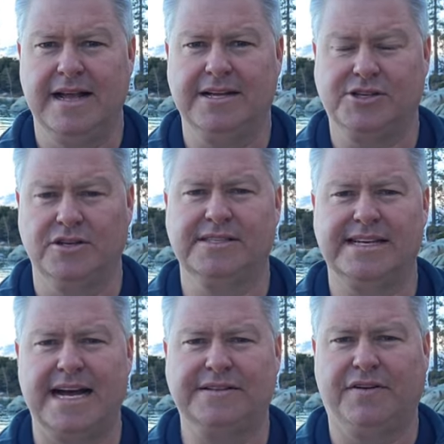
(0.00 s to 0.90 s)
a certain
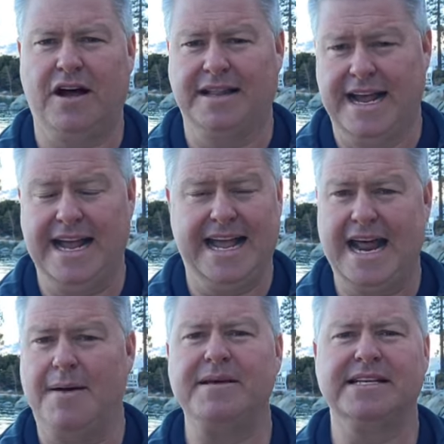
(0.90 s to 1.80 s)
size font. It
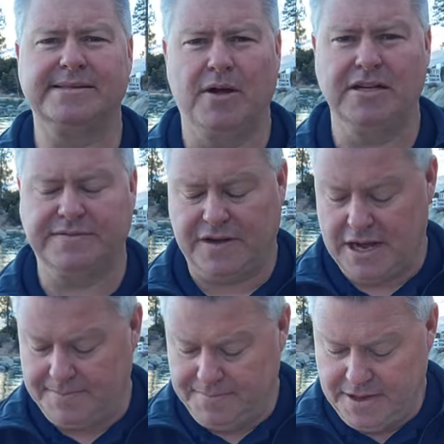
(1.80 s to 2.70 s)
cannot be the smallest font.